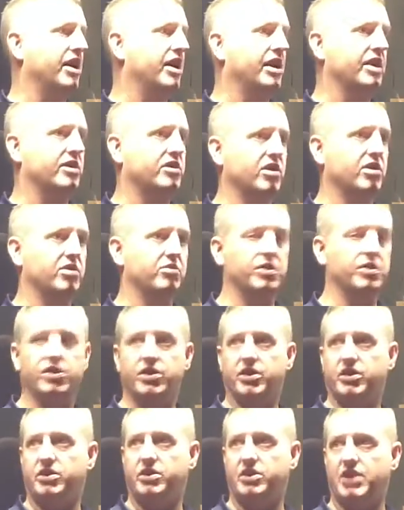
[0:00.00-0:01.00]
that's gonna really
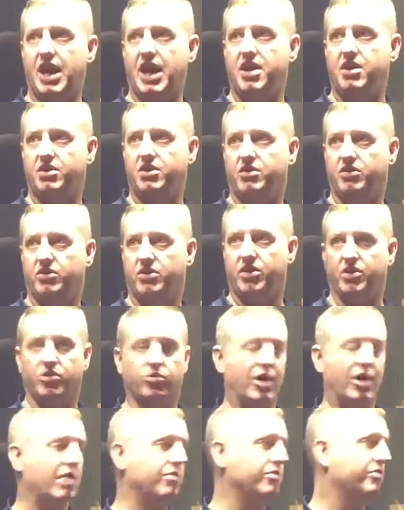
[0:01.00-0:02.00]
take the
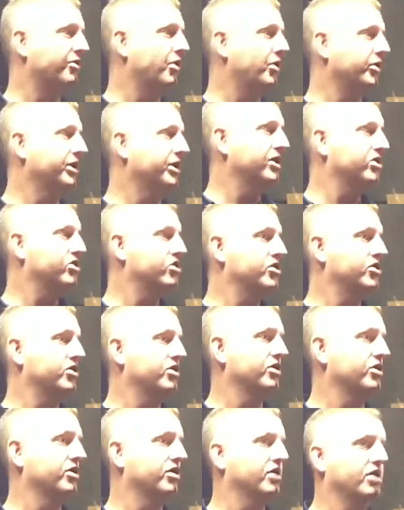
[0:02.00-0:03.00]
ground voltage
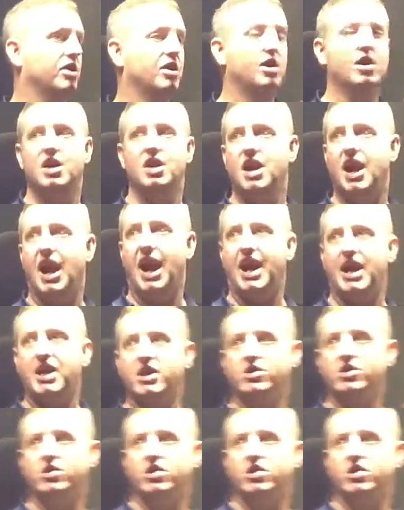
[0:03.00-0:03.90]
and